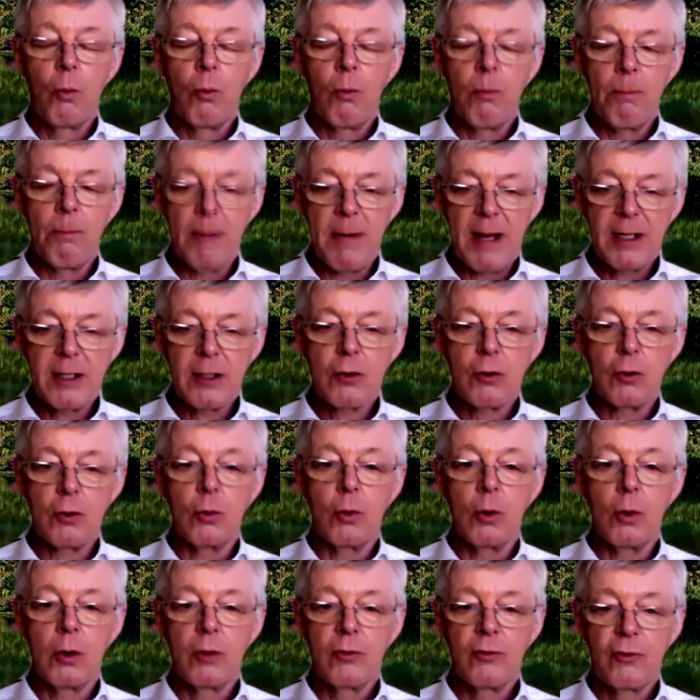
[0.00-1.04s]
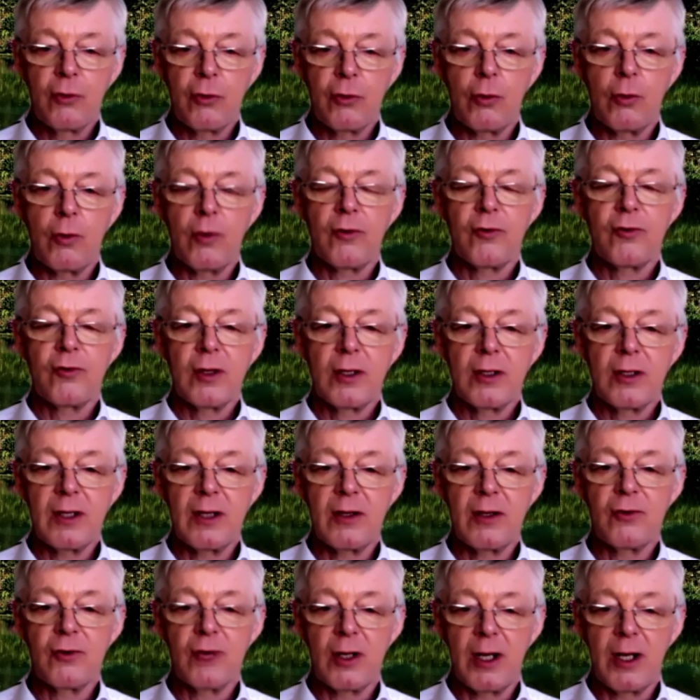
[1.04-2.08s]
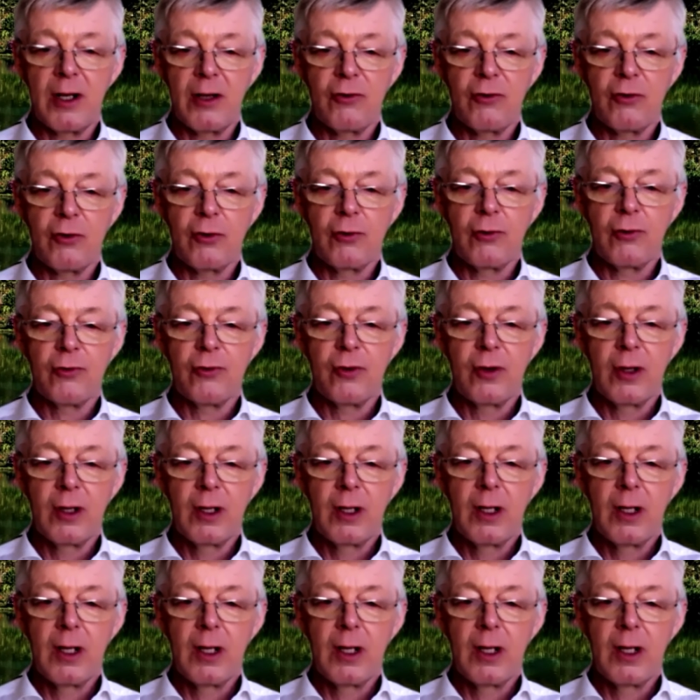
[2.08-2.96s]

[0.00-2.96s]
medical tourist destinations,